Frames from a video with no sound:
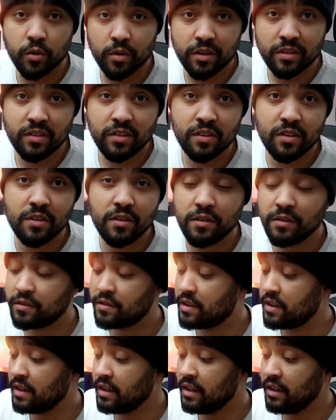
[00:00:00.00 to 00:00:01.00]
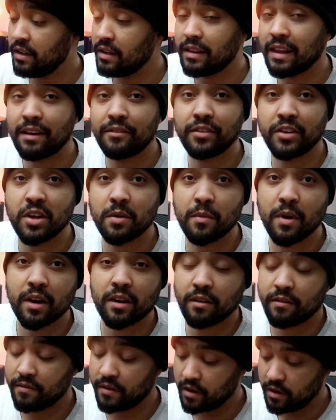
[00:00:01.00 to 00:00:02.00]
order to use the lavalier
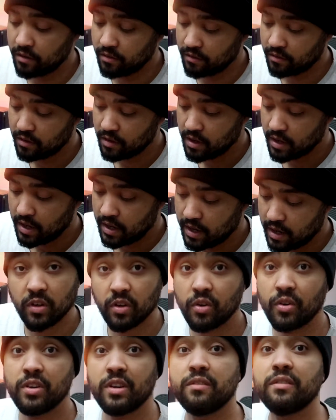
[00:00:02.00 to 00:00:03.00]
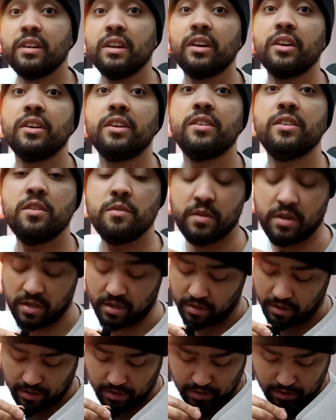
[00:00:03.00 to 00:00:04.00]
microphone, all you really got to do
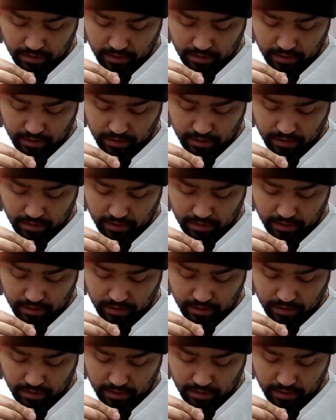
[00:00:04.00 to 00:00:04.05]
is